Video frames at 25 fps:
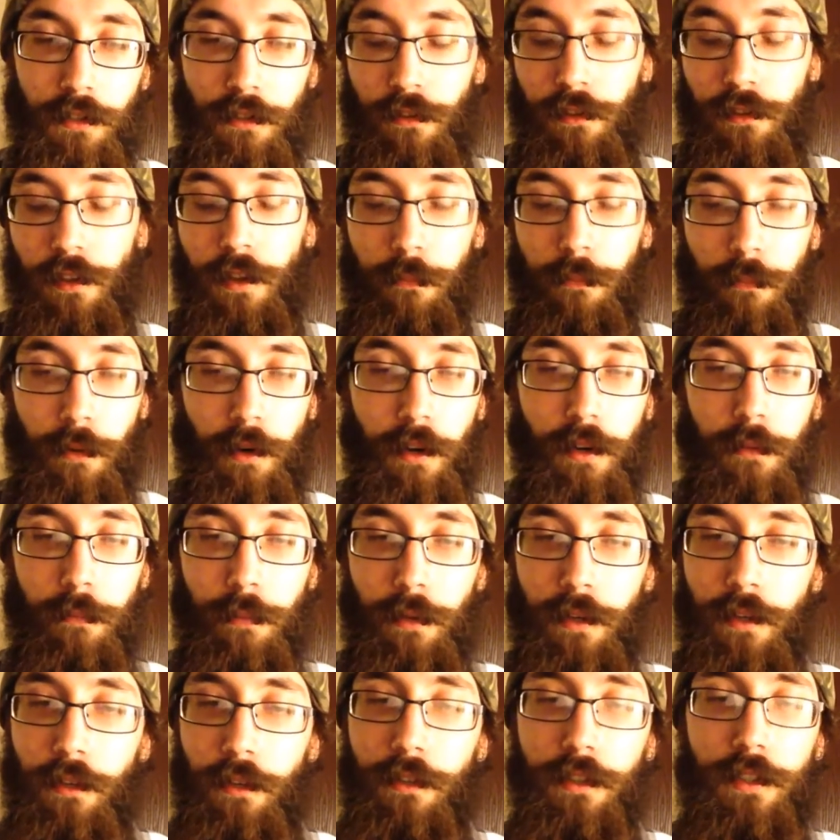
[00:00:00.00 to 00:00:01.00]
or they bought
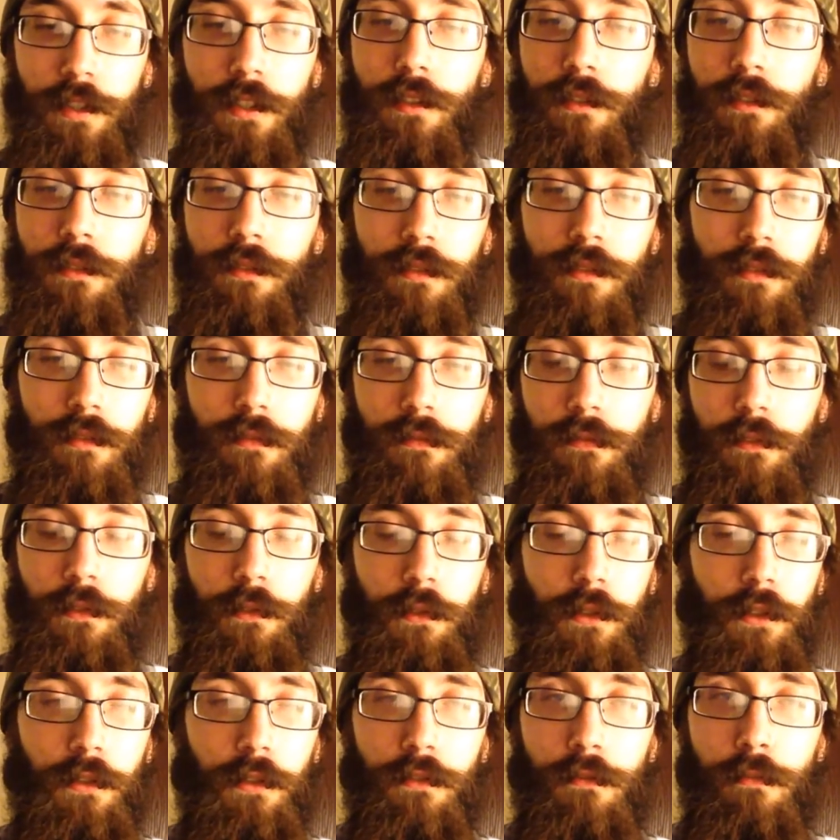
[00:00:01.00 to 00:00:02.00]
Pinkerton a few
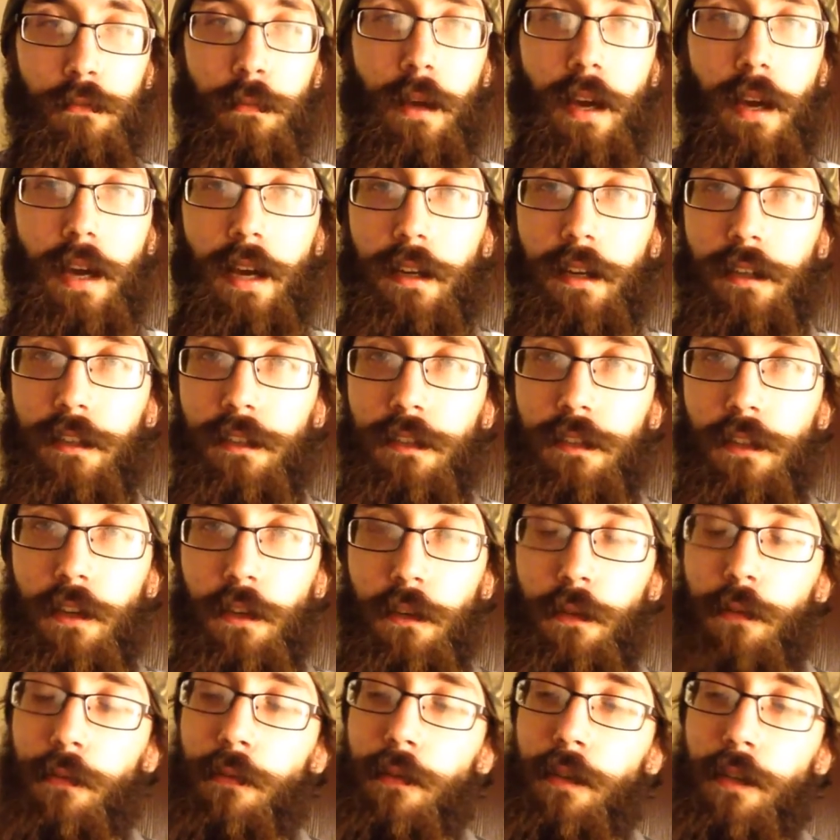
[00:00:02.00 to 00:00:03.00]
years back,
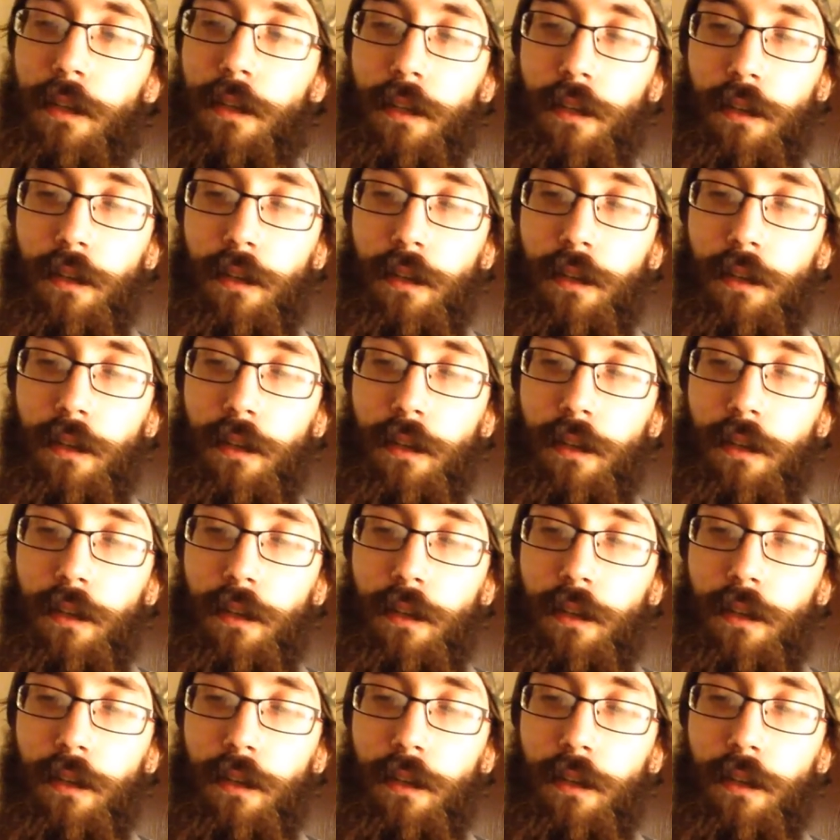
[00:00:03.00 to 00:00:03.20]
so